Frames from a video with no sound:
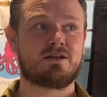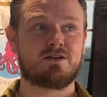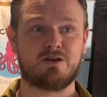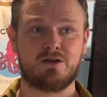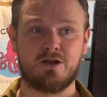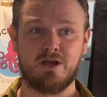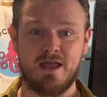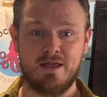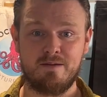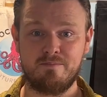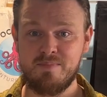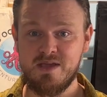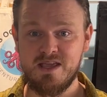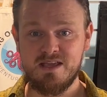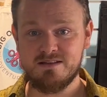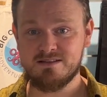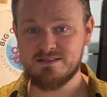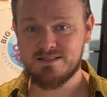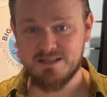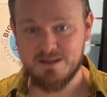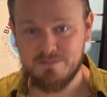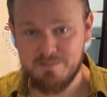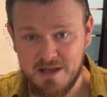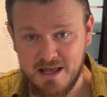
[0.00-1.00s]
can be
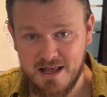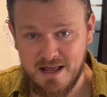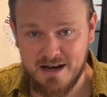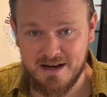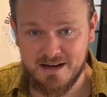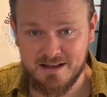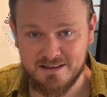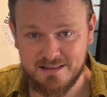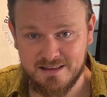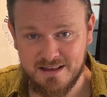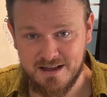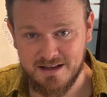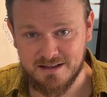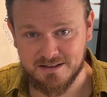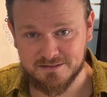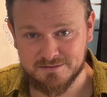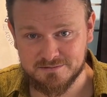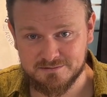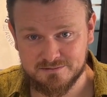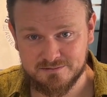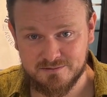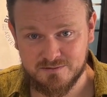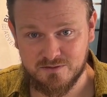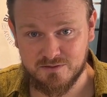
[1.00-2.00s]
intimidating thing
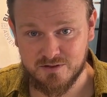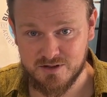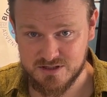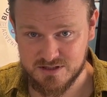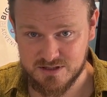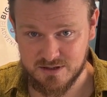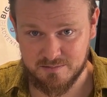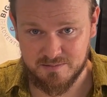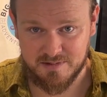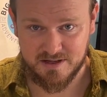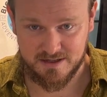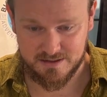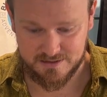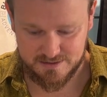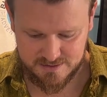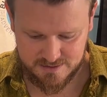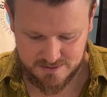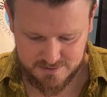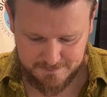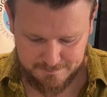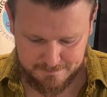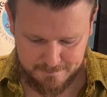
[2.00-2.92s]
for some kids.